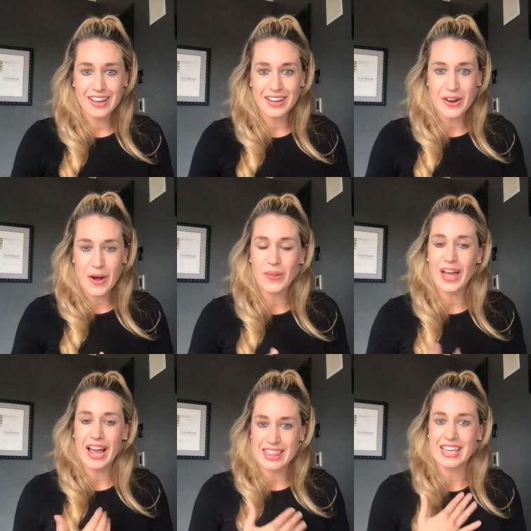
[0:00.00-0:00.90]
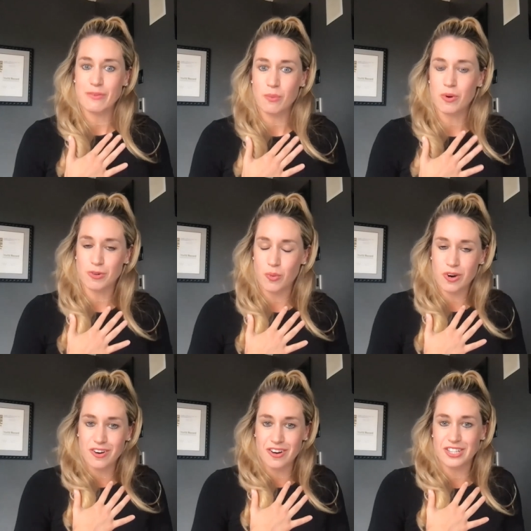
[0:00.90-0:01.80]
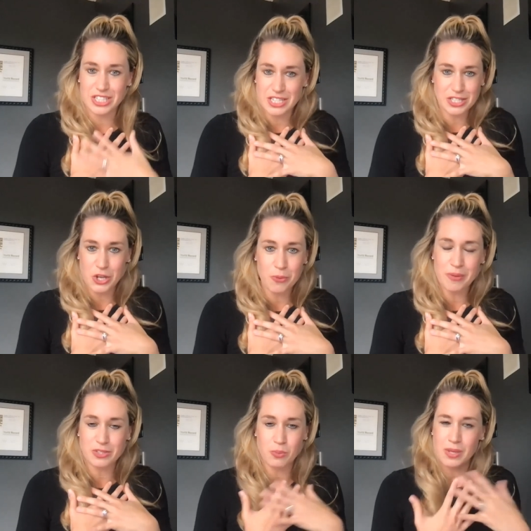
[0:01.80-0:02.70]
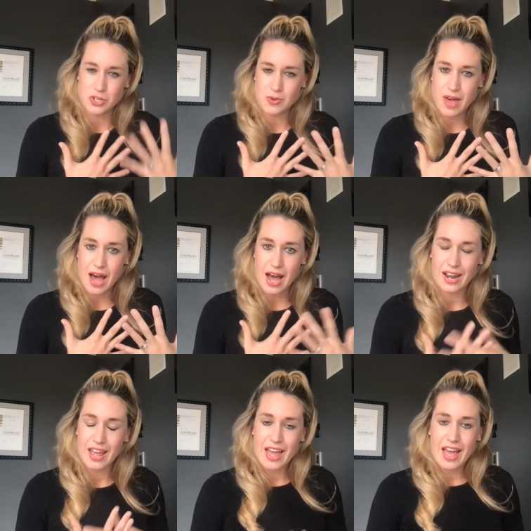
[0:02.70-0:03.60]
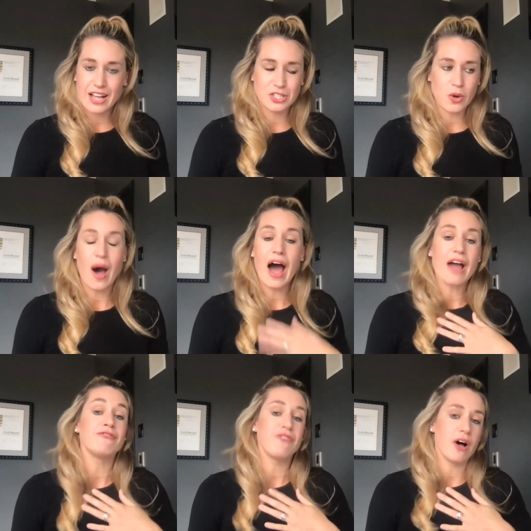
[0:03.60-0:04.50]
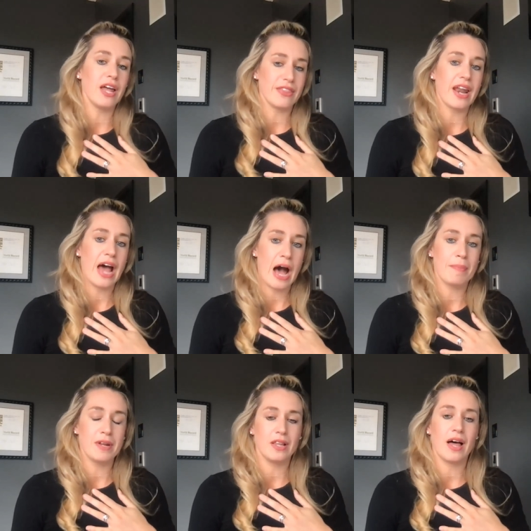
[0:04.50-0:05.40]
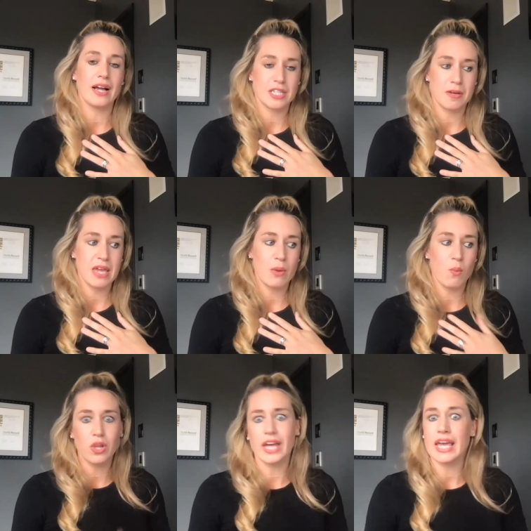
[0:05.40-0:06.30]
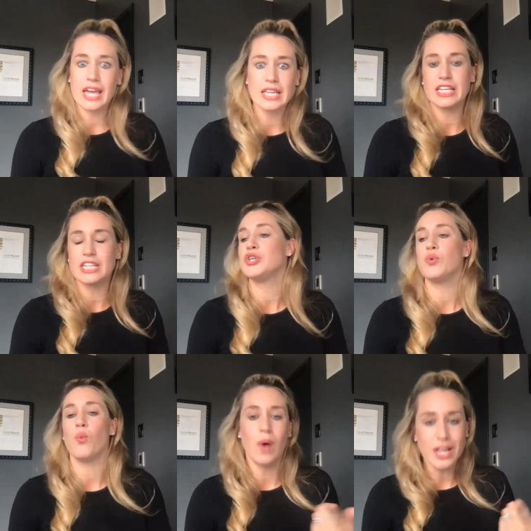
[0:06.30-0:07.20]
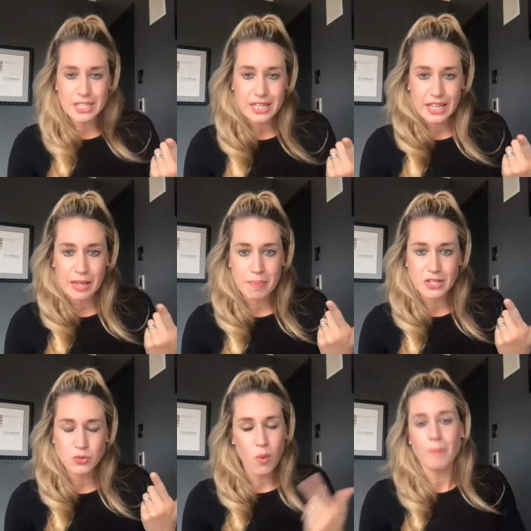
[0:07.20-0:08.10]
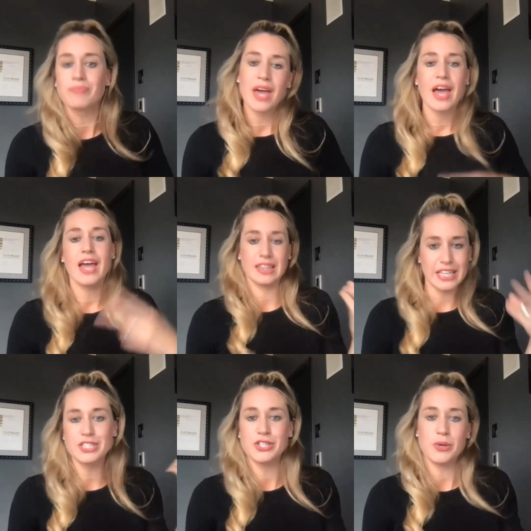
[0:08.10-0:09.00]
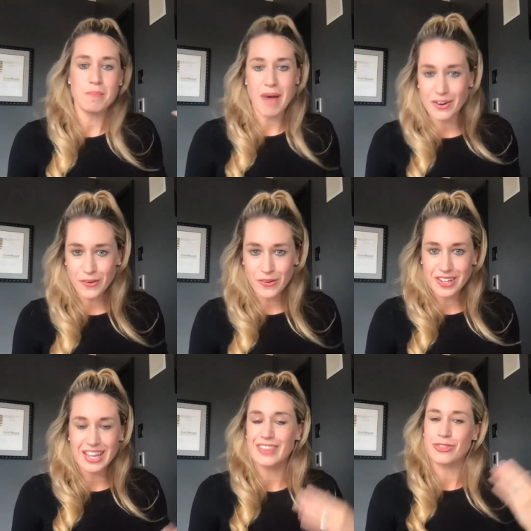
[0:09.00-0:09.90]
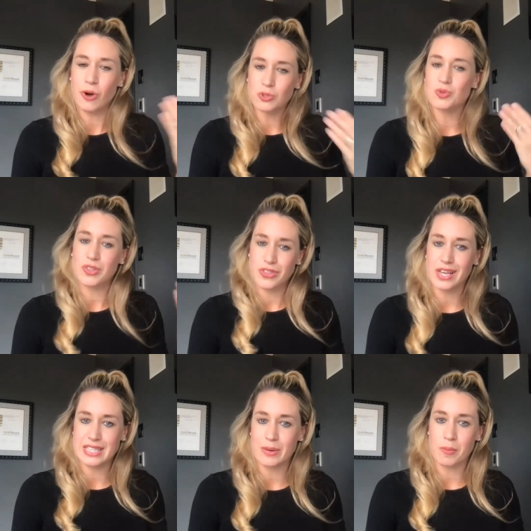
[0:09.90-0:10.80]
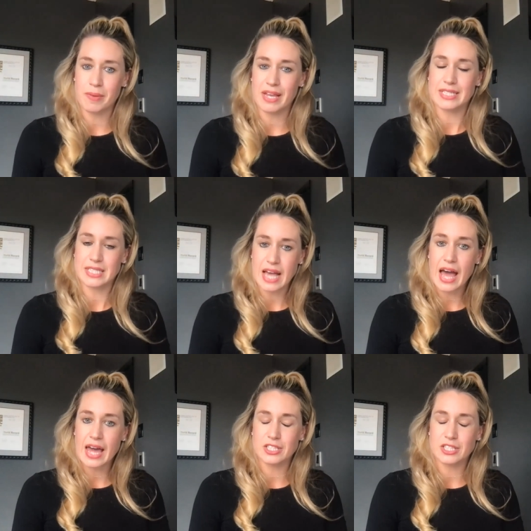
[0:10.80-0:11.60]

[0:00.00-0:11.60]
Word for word: You know, like I think we're we're just as humans, we do that. And yeah. so I felt like that happened a lot to me. Well, like at least you went to the Olympics. Well, at least you medaled. Like those were things that were being said.